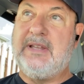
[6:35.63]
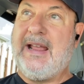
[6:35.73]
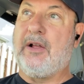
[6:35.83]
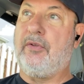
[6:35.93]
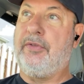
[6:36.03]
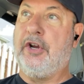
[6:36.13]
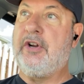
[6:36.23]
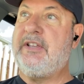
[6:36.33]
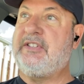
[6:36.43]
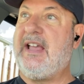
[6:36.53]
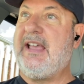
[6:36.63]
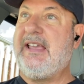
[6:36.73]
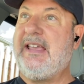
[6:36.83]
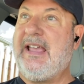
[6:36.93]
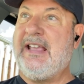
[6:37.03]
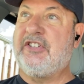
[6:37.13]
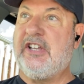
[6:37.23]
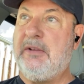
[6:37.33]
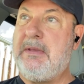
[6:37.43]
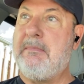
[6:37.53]
Now, they're going to say it's
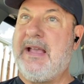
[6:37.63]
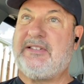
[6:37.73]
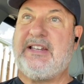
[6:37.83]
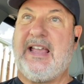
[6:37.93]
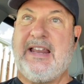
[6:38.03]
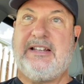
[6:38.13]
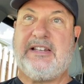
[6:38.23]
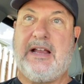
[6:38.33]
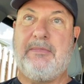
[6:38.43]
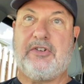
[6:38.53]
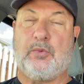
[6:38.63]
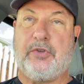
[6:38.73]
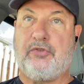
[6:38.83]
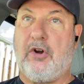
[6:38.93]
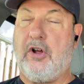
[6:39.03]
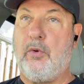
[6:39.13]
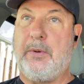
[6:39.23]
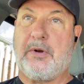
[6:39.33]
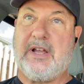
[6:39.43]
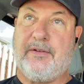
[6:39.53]
going to be messy anytime there's a withdrawal.
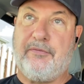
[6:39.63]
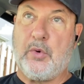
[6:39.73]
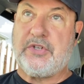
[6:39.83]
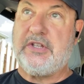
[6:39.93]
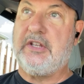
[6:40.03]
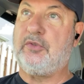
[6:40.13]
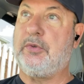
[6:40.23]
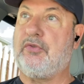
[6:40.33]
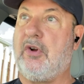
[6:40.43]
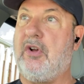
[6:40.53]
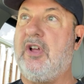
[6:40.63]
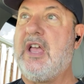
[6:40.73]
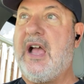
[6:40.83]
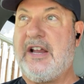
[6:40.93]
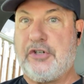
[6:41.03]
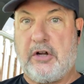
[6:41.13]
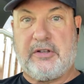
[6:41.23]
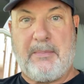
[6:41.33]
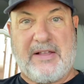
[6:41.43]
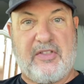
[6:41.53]
We were kind of forcing this withdrawal. I
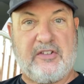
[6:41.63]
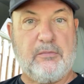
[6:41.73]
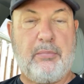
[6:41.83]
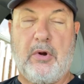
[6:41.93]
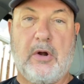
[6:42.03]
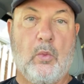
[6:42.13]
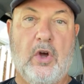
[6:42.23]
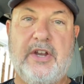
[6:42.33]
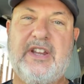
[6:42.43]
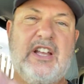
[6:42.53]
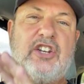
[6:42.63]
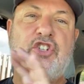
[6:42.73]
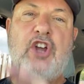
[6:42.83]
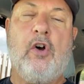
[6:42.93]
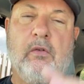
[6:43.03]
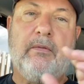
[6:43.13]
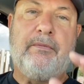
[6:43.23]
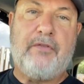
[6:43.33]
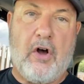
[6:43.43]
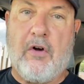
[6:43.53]
talked about this in part 1. Don't
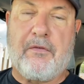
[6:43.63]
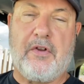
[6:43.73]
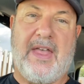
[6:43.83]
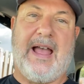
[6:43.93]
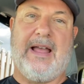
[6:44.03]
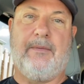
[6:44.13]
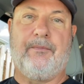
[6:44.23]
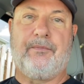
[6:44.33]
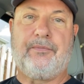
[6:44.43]
fall for that.